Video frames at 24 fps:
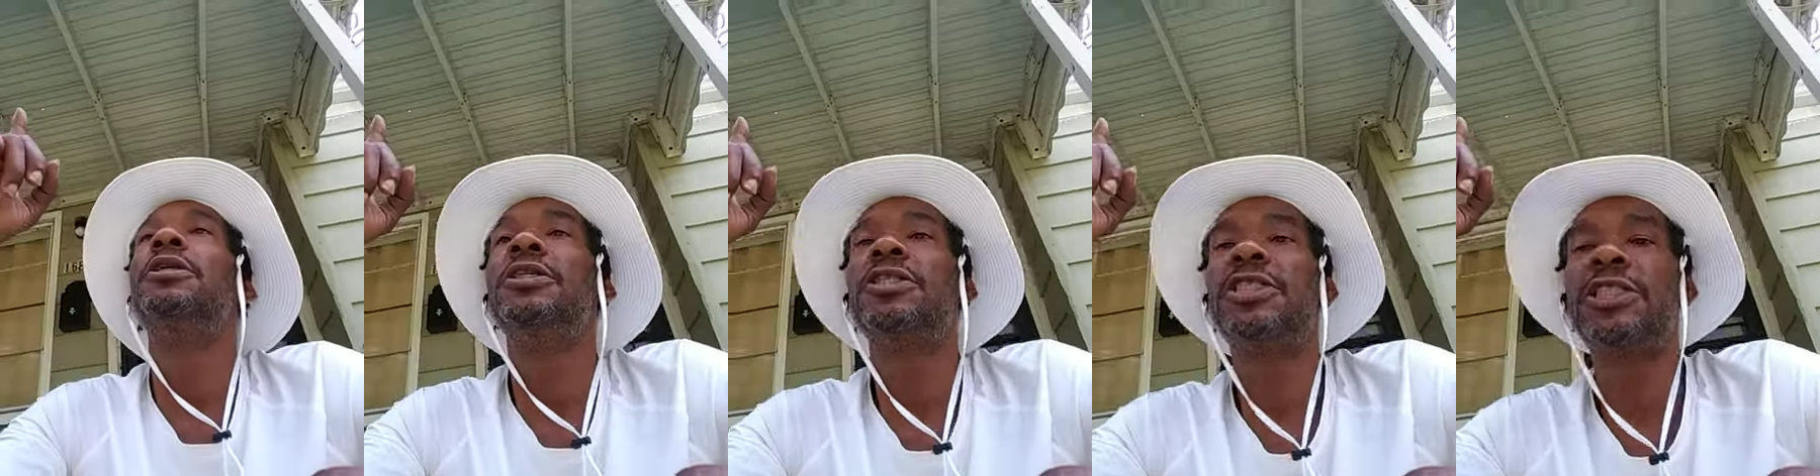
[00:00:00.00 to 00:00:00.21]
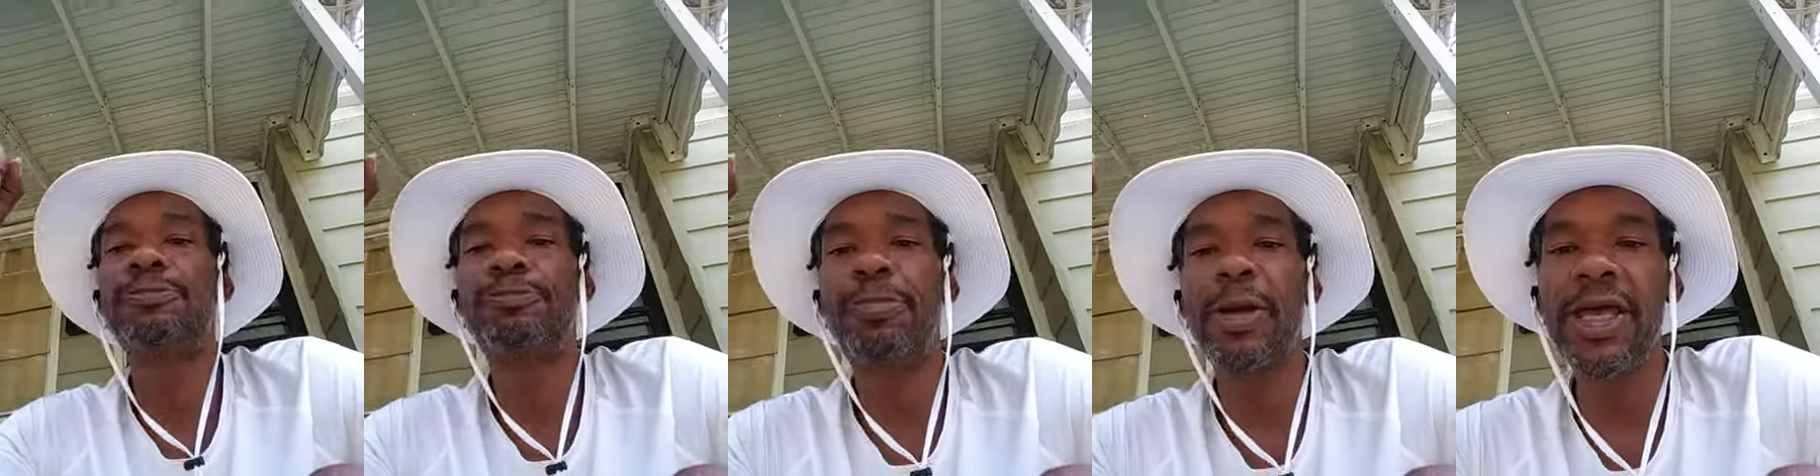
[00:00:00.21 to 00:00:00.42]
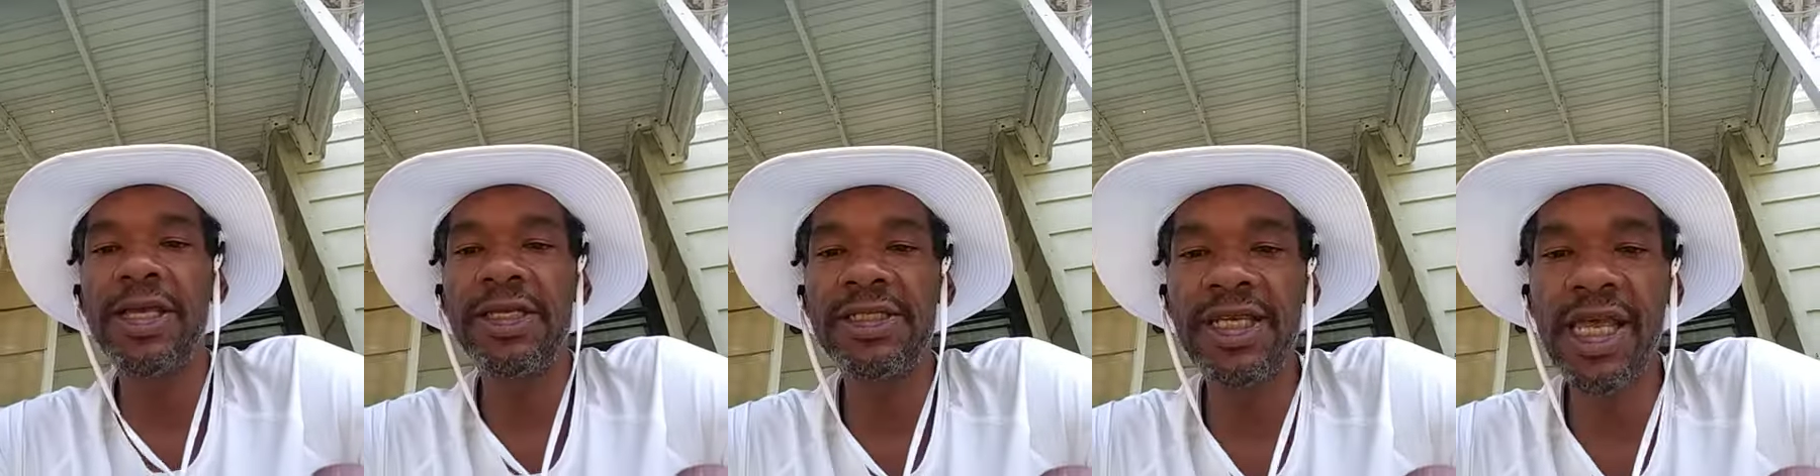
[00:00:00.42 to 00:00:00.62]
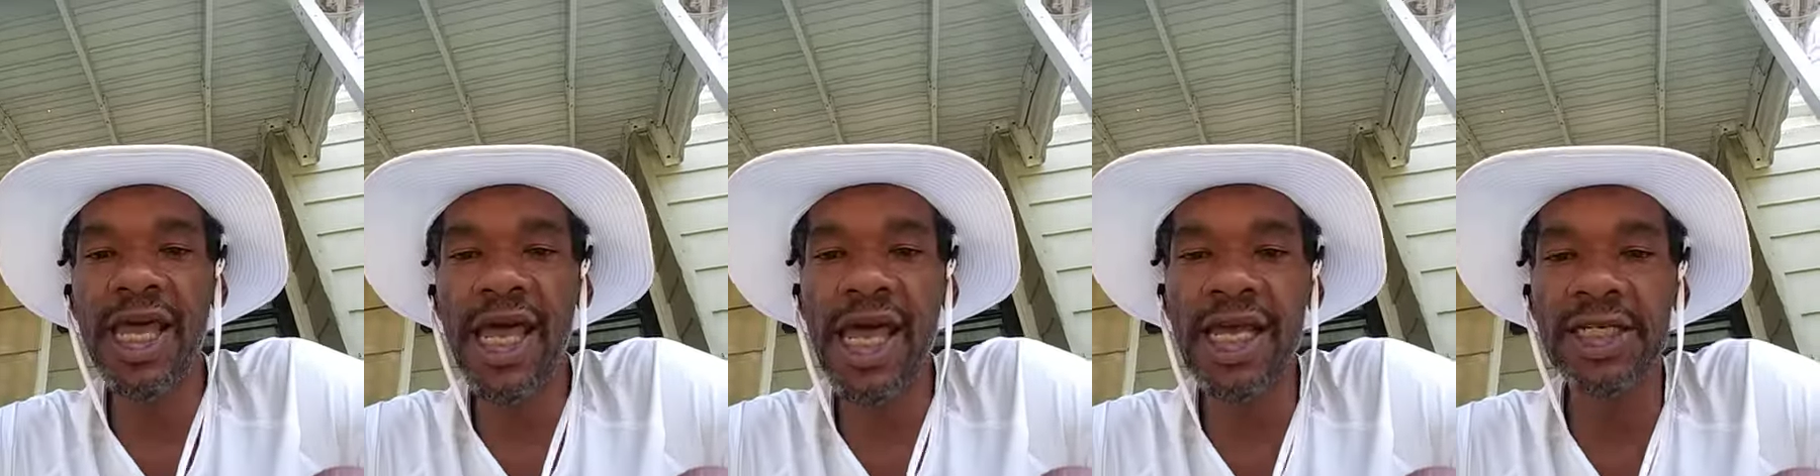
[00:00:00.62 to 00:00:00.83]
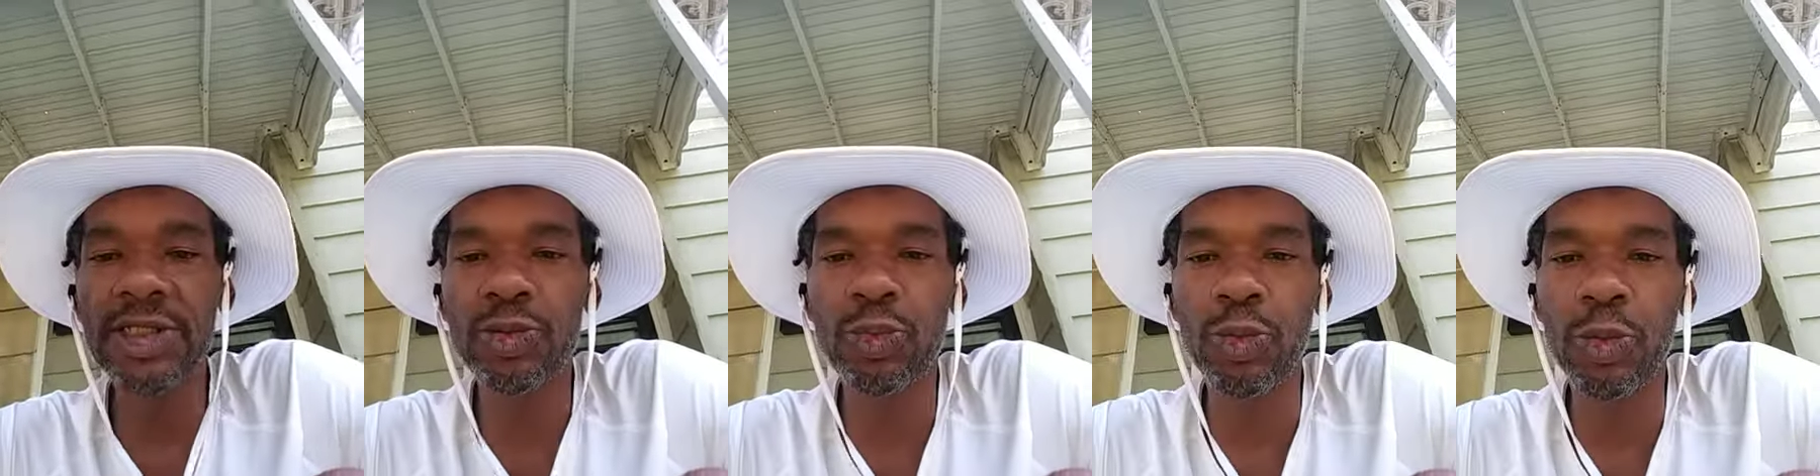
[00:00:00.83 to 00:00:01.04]
Space
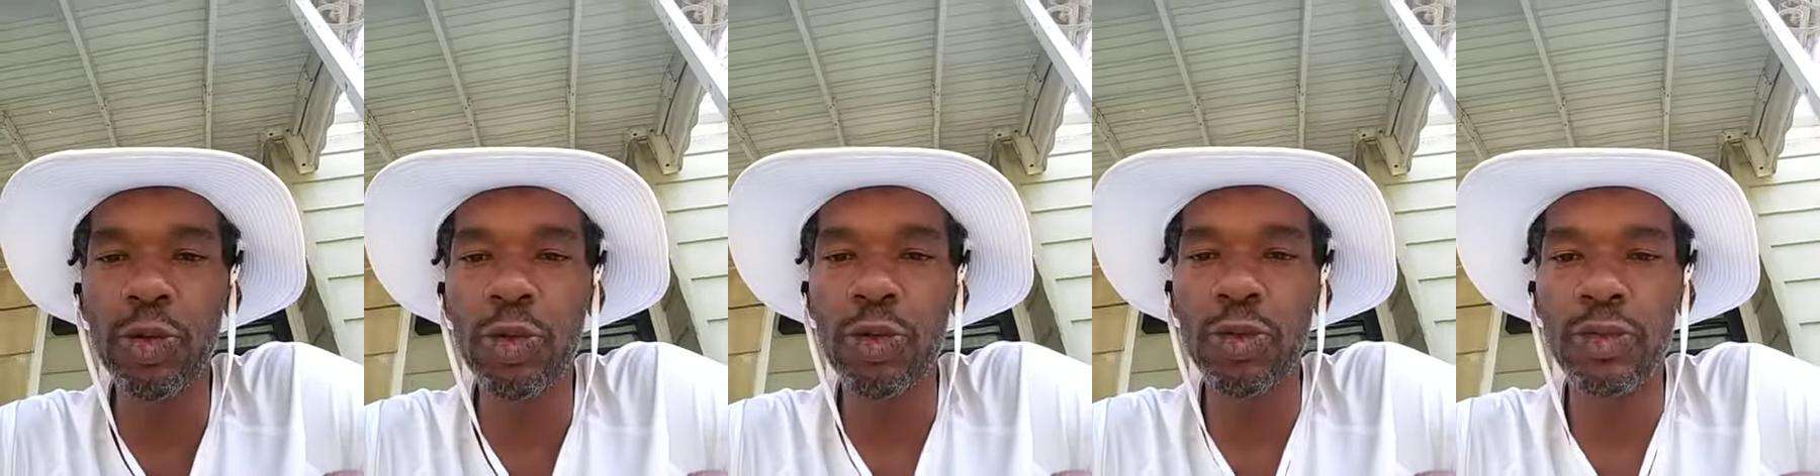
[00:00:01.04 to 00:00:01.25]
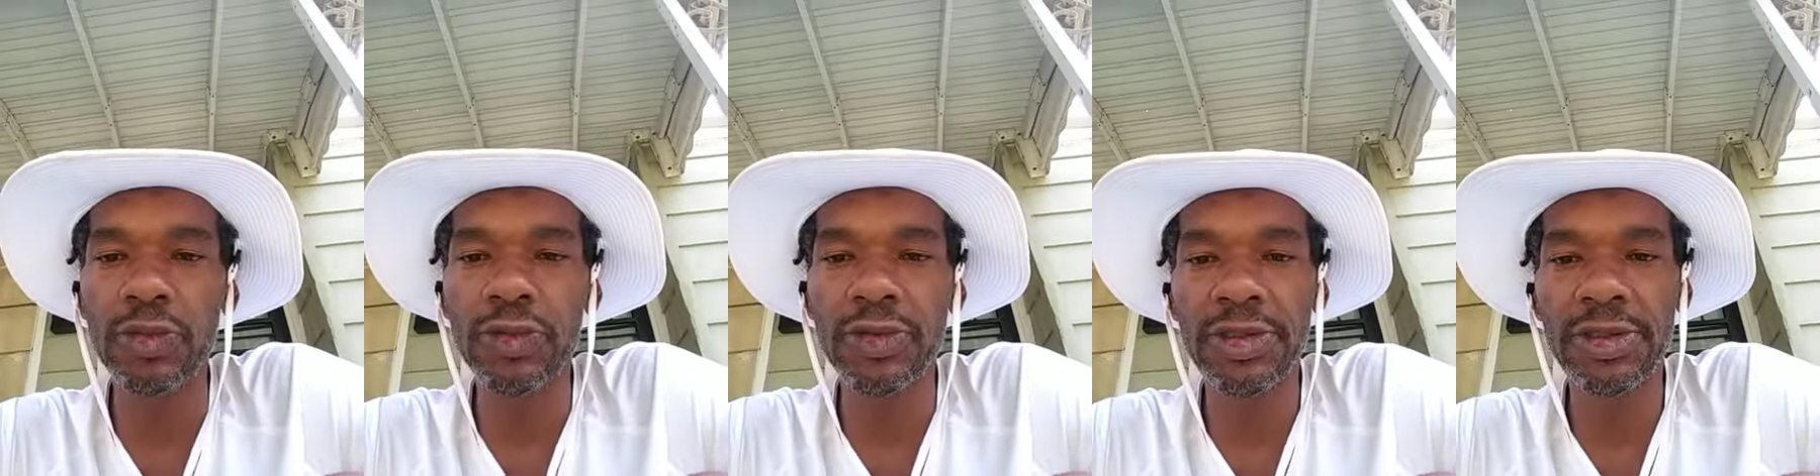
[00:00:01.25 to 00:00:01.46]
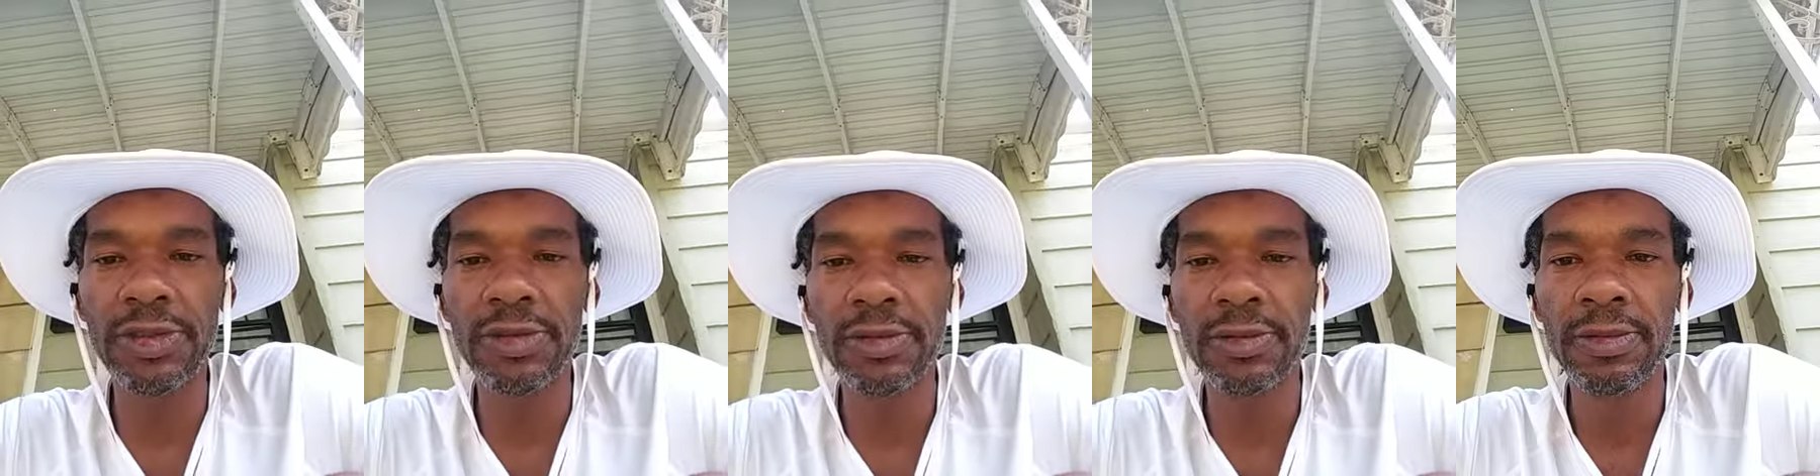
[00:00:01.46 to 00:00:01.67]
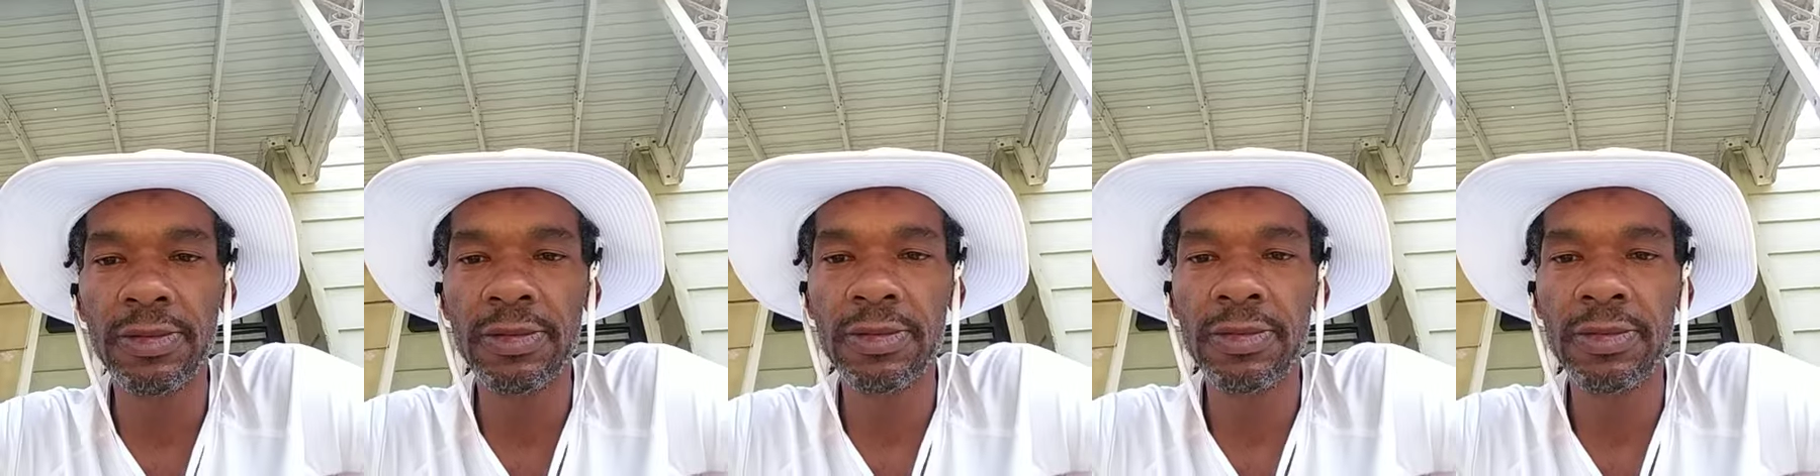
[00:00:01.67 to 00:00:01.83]
has rules.